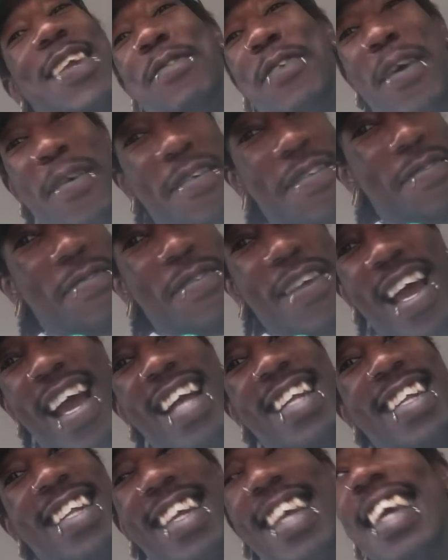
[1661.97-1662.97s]
I'm coming
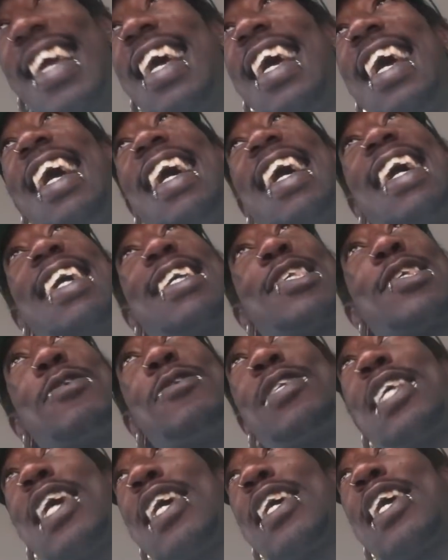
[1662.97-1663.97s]
back. As soon
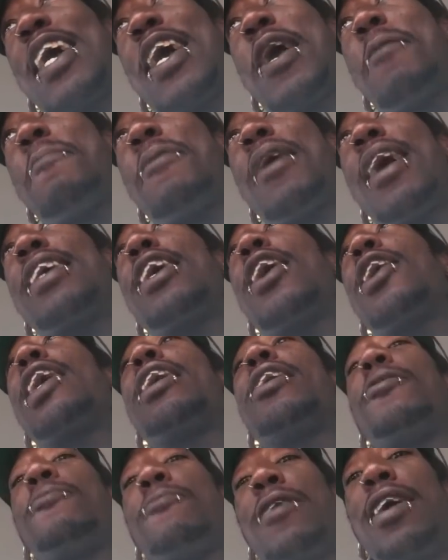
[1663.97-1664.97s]
as I came back, y'all
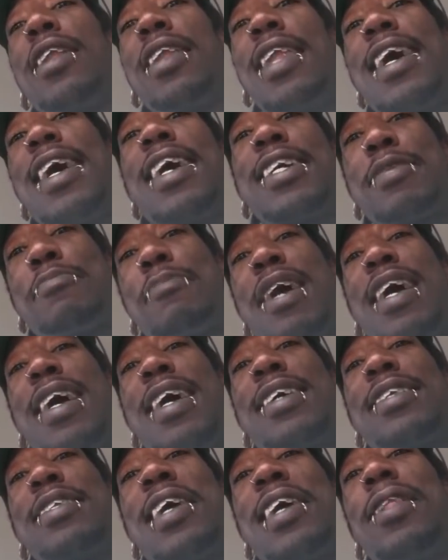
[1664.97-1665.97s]
got to realize,
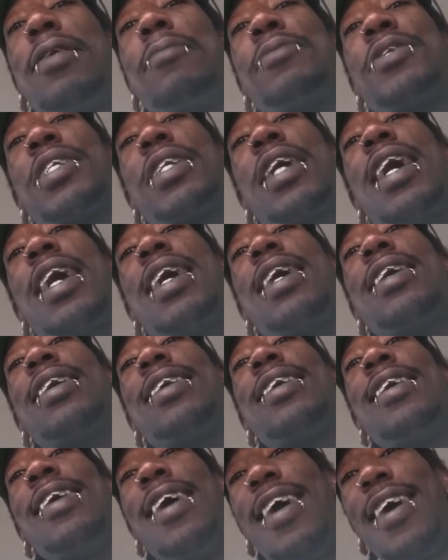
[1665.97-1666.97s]
man, tell them Shy,
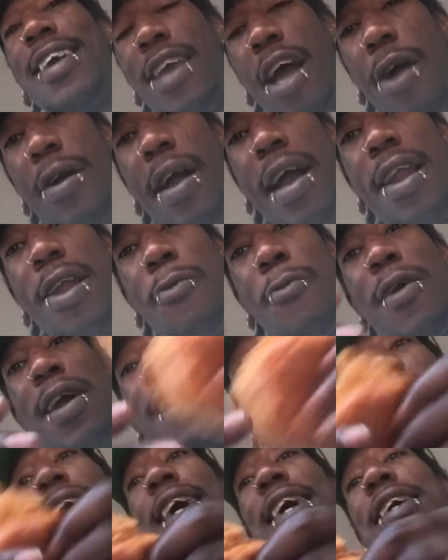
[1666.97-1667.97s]
y'all got to
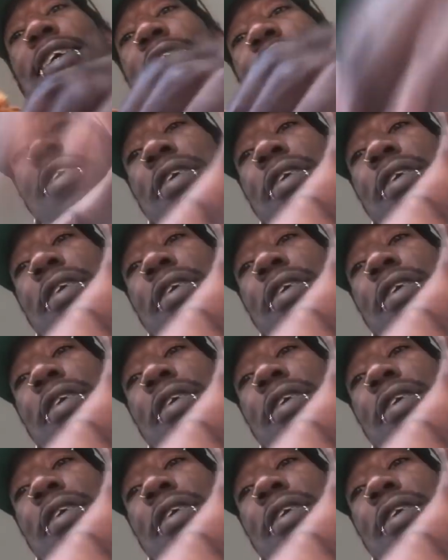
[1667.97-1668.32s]
realize,